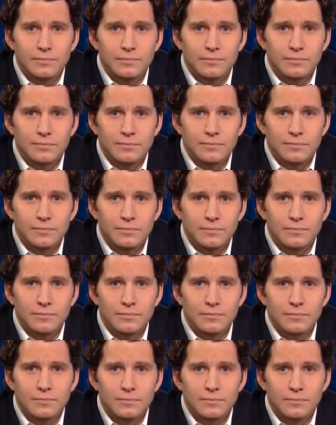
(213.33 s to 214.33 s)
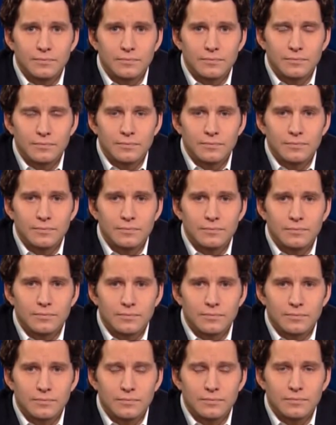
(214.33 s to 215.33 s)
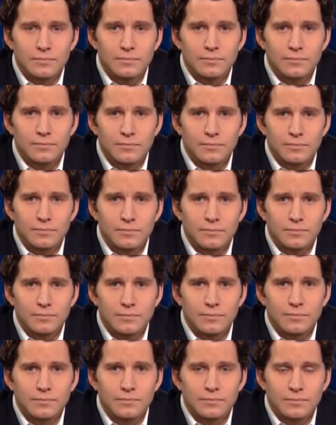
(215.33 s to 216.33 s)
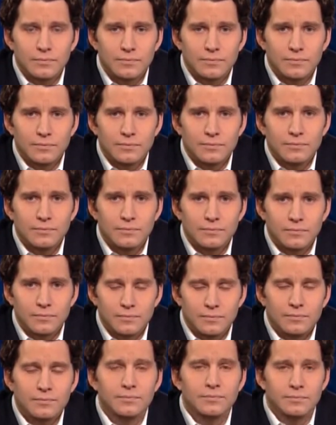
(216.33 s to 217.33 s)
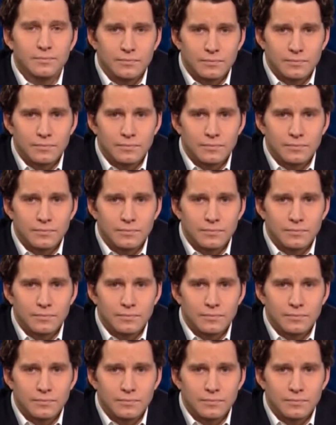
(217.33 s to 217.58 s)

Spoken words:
The person shown says nothing.